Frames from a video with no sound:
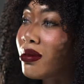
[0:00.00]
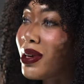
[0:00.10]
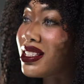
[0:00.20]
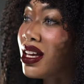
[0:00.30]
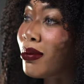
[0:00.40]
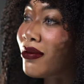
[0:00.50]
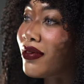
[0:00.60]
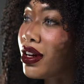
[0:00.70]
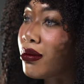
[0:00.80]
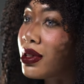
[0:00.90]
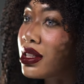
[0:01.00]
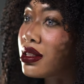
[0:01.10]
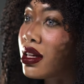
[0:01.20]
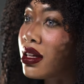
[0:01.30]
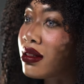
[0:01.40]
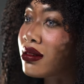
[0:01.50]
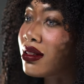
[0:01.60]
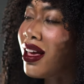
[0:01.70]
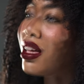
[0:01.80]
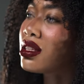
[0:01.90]
that my scalp environment is
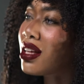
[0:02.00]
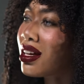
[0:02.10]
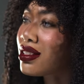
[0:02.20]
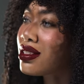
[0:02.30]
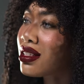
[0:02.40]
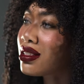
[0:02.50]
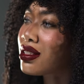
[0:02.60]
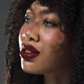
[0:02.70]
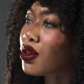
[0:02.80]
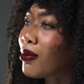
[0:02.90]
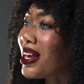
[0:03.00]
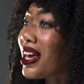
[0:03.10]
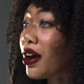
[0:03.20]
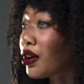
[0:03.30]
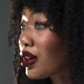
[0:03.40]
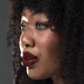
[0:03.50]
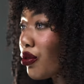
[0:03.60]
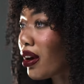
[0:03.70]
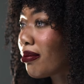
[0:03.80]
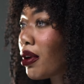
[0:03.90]
not just so my hair can
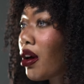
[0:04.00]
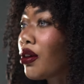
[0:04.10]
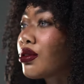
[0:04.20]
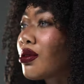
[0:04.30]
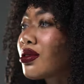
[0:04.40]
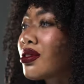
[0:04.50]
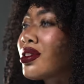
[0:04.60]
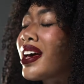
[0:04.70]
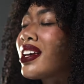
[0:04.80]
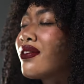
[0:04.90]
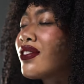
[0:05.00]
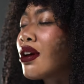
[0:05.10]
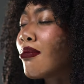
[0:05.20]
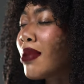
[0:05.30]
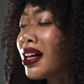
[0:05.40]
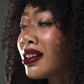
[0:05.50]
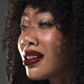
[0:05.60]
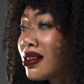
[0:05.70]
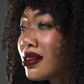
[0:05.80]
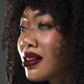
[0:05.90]
thrive, but also so that I can feel
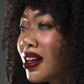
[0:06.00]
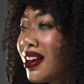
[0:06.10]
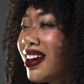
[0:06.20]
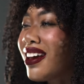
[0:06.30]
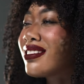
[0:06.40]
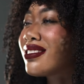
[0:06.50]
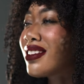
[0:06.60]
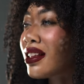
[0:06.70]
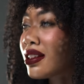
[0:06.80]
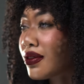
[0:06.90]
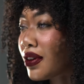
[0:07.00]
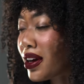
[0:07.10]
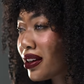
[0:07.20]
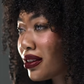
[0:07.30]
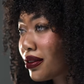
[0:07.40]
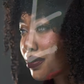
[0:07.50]
balanced and satisfied.